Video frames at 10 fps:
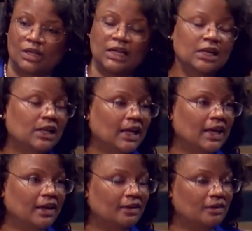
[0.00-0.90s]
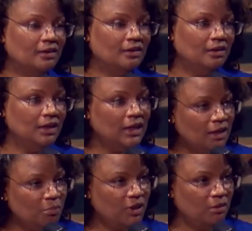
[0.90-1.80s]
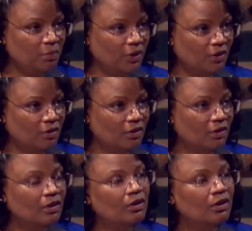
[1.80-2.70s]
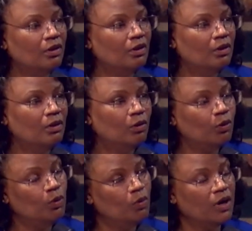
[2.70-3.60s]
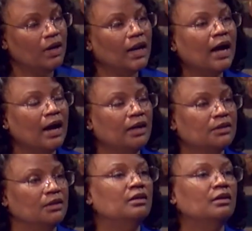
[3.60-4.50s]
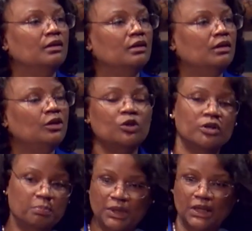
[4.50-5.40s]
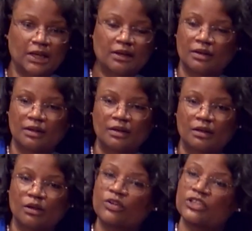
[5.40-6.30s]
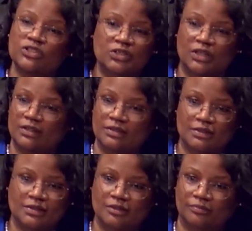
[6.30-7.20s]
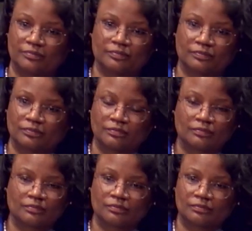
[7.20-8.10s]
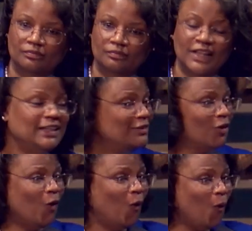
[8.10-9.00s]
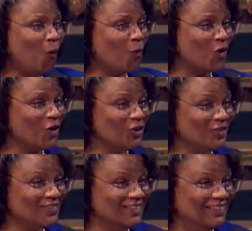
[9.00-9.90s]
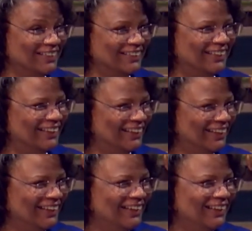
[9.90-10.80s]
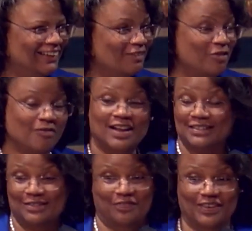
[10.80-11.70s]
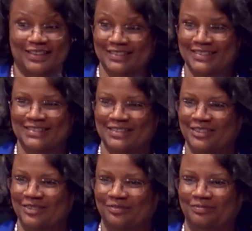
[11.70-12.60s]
any land, any people who were not European Christians. That leaves a whole world of the rest of us.